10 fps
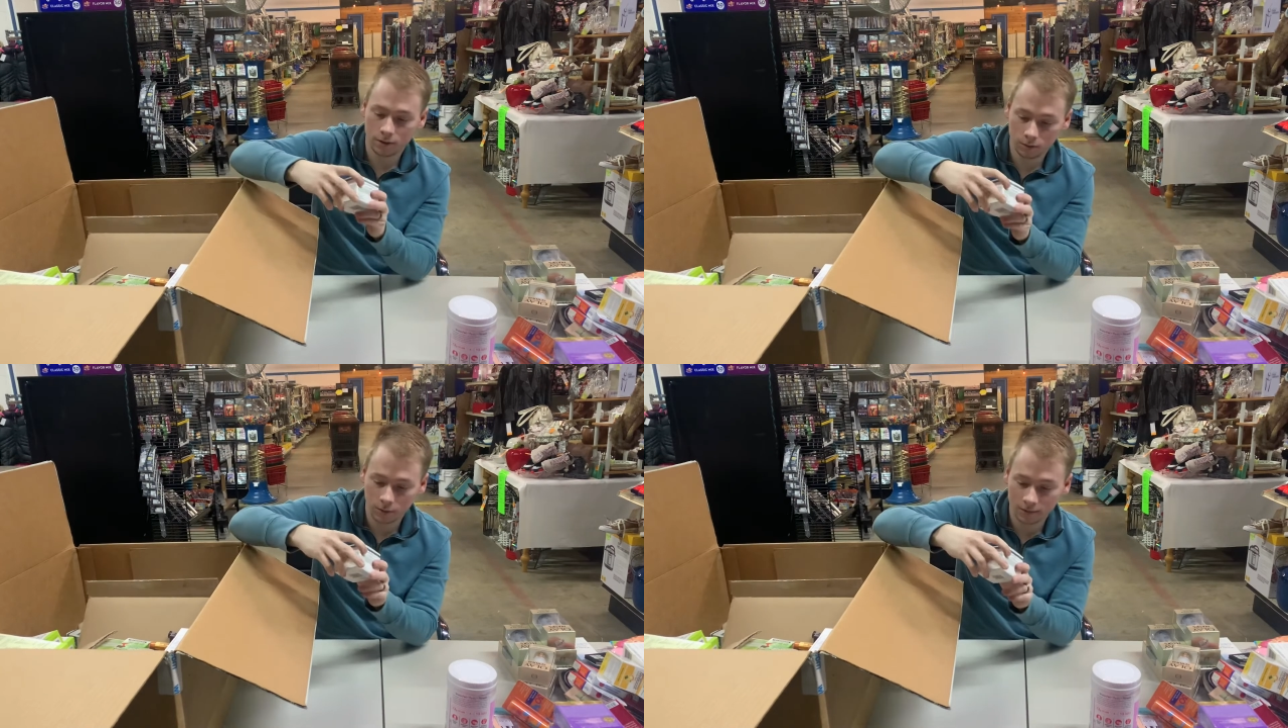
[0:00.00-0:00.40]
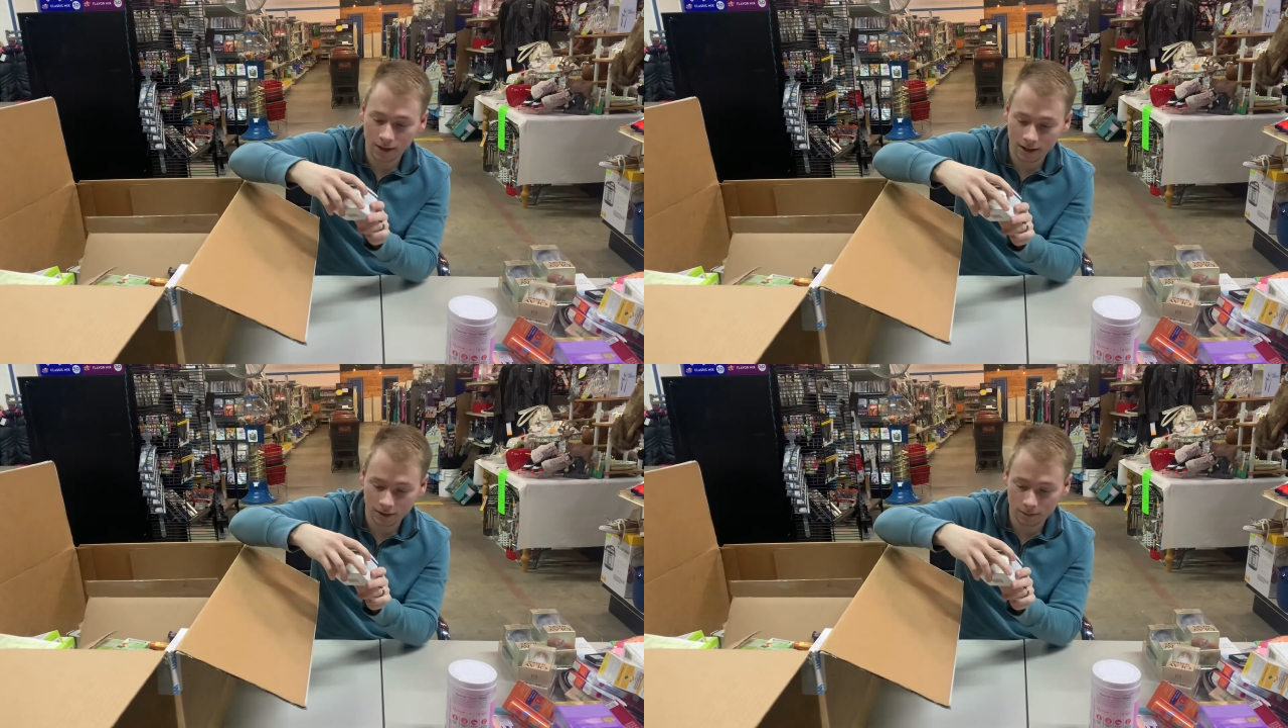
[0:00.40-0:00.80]
we've
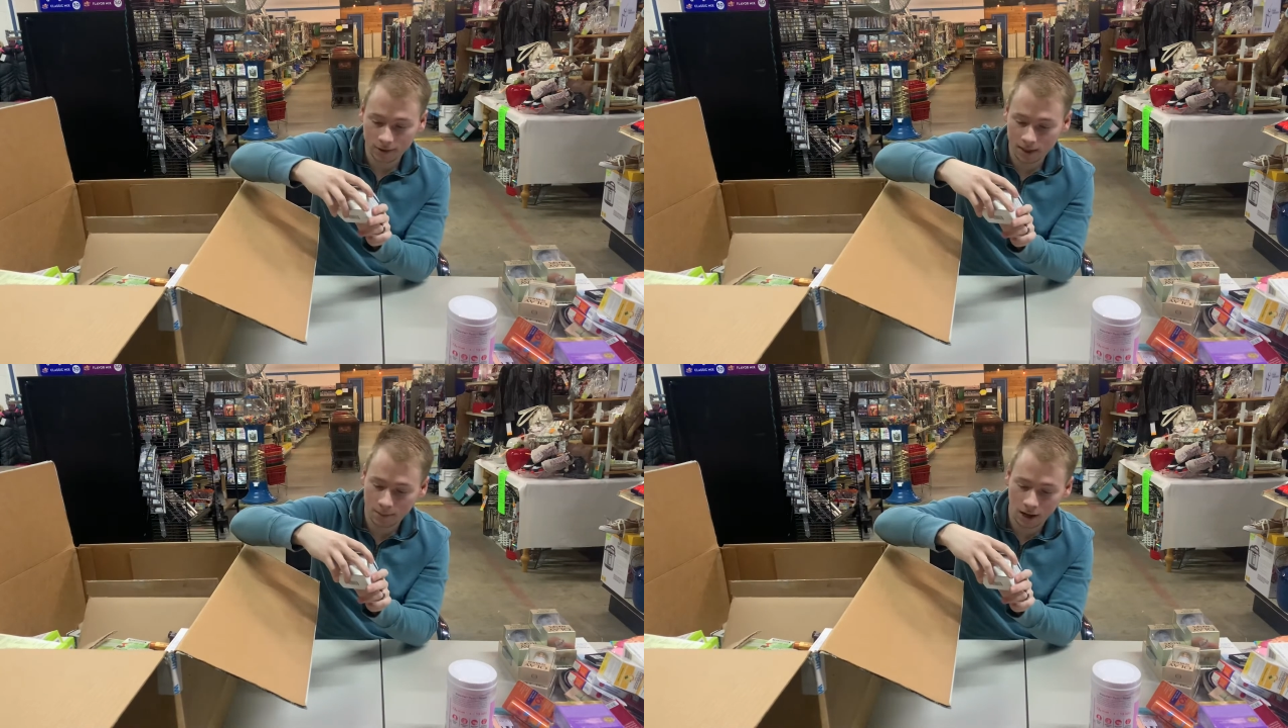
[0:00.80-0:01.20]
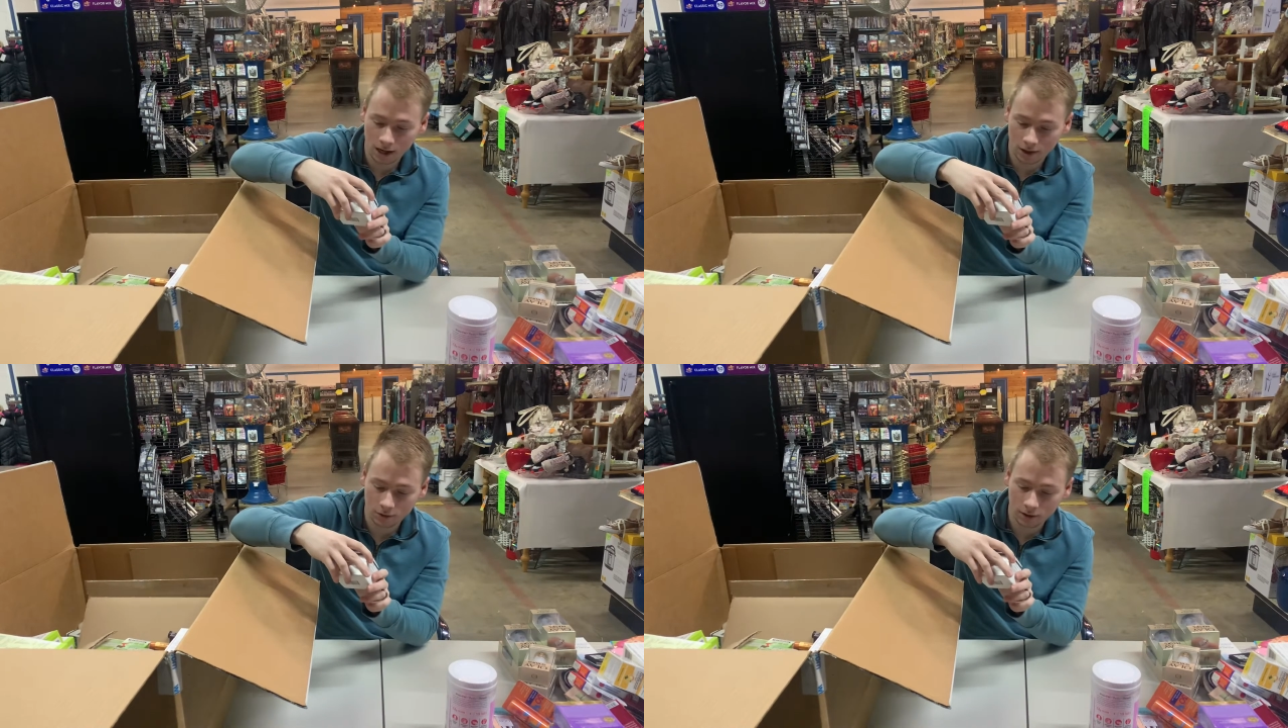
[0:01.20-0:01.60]
got some deep
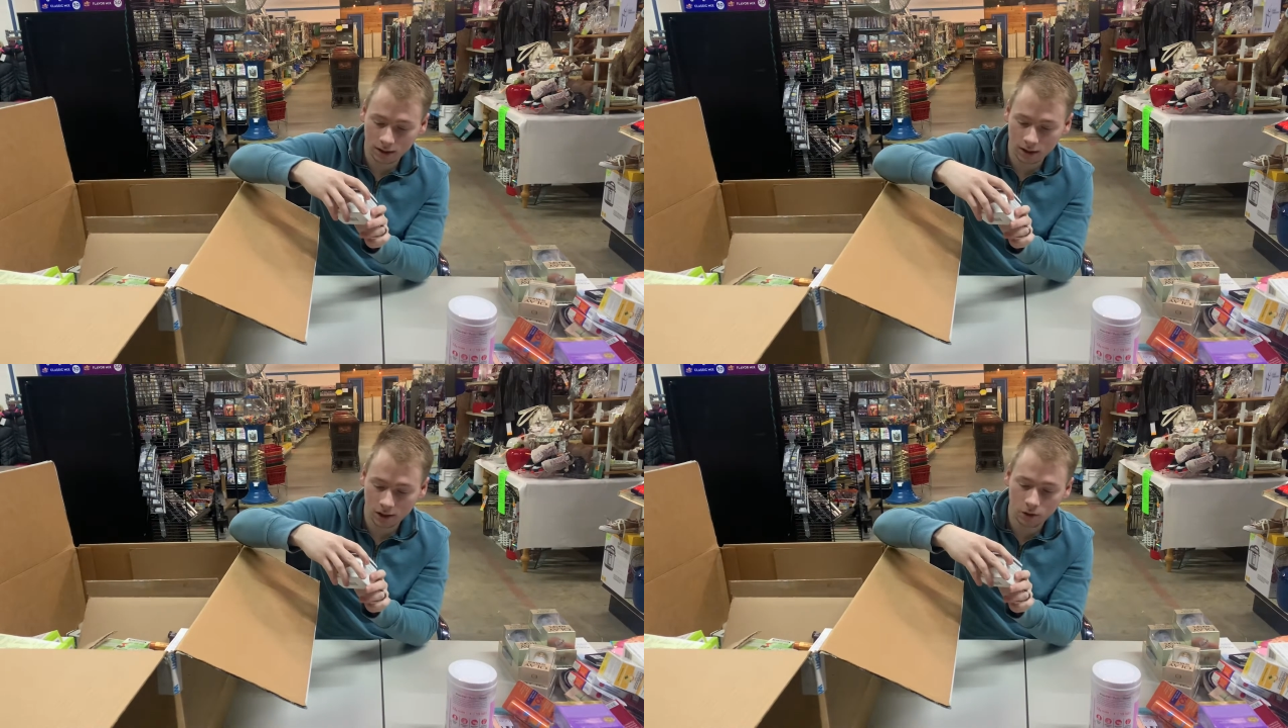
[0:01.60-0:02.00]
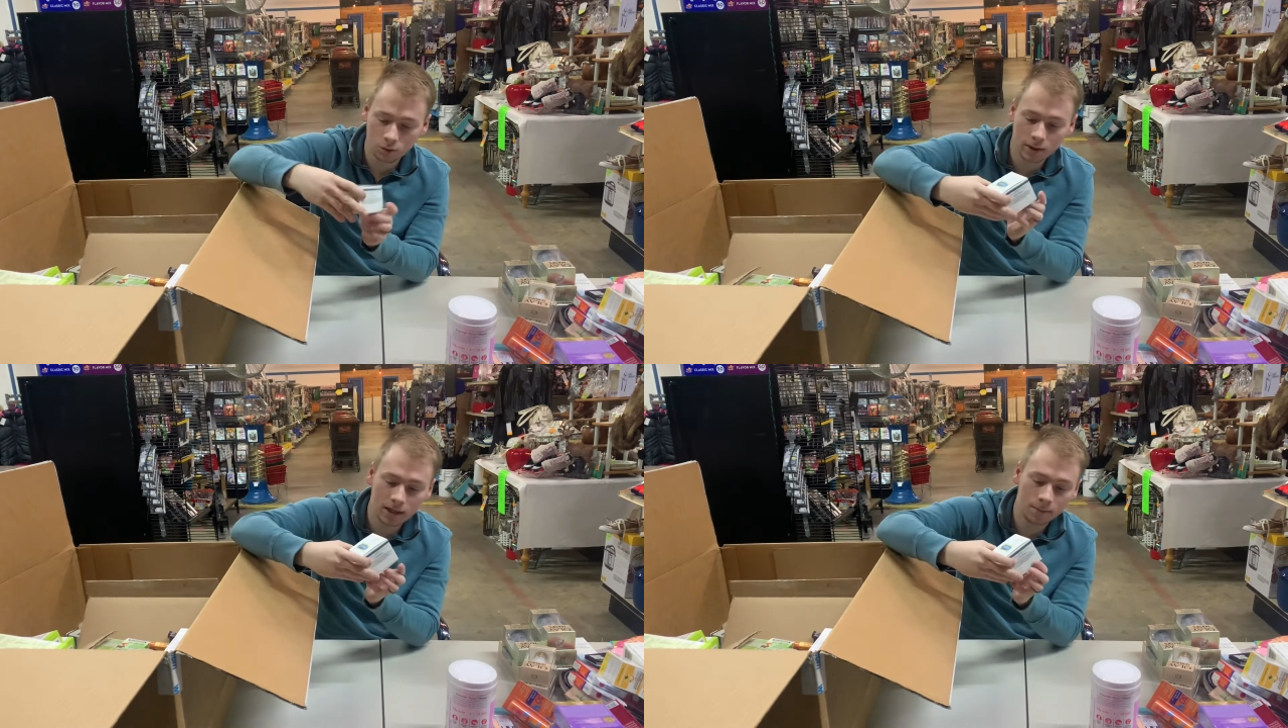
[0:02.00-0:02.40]
hydrating
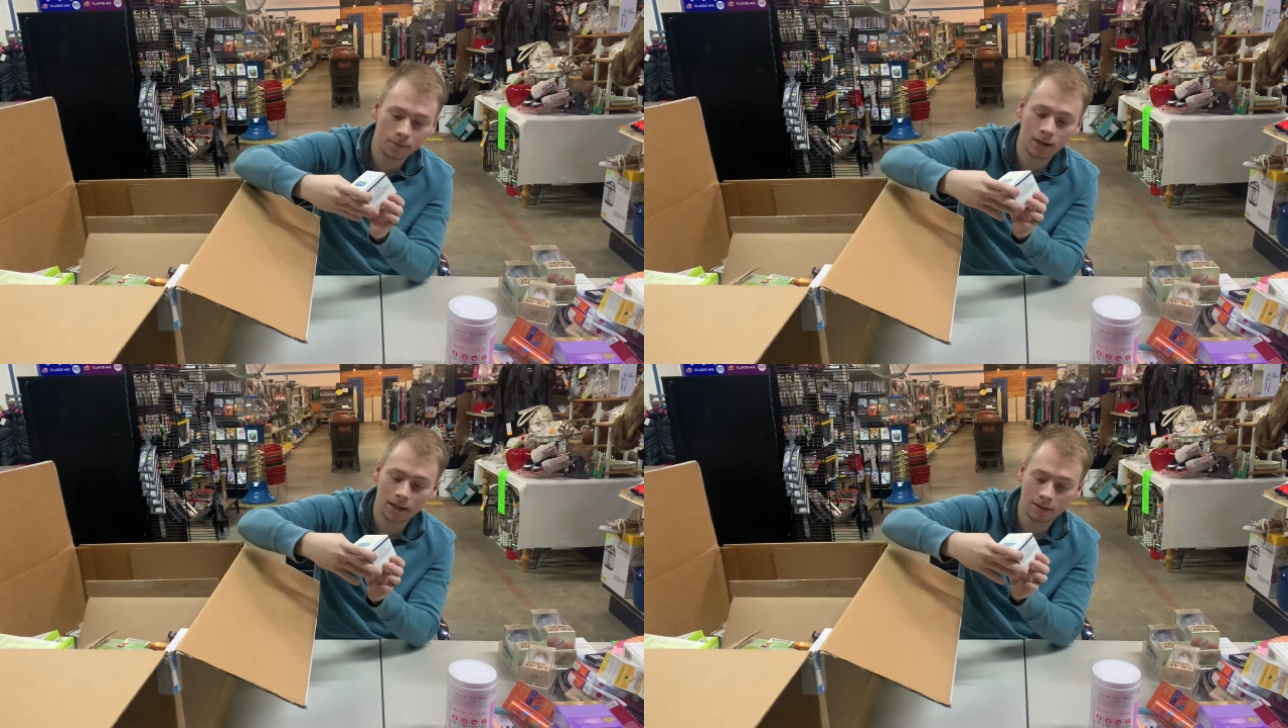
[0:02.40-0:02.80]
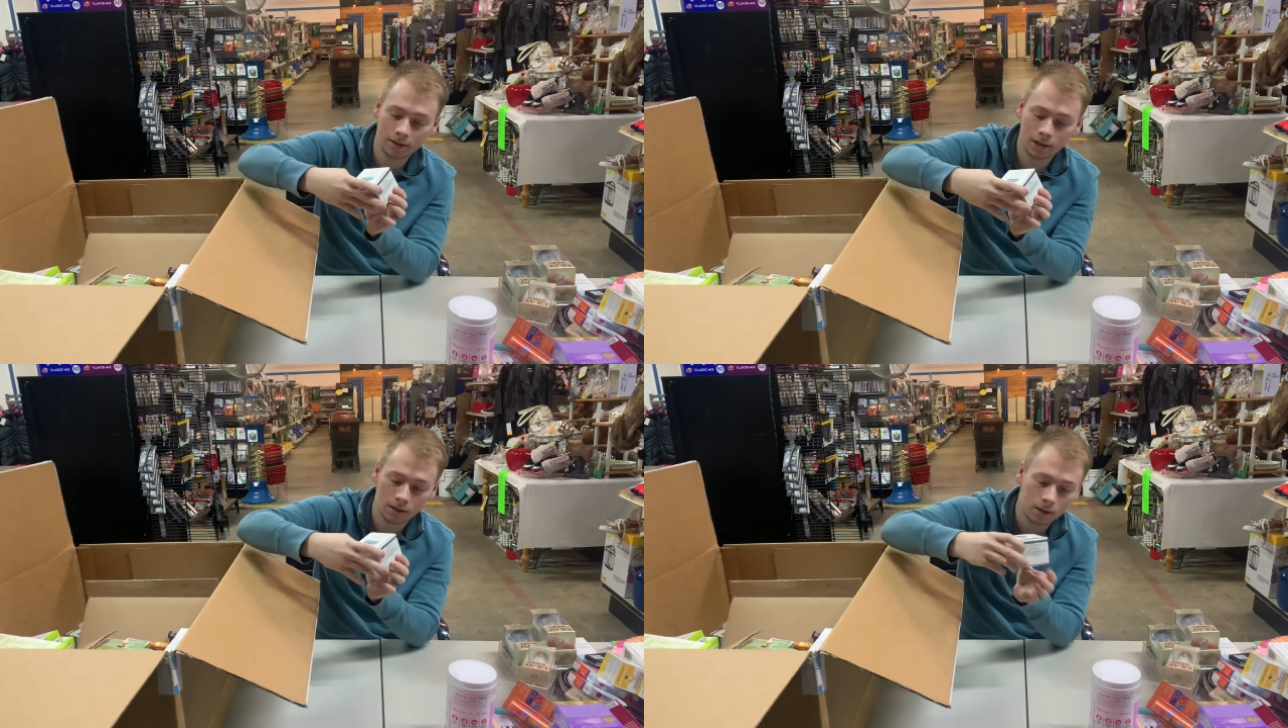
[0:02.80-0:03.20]
cream, daily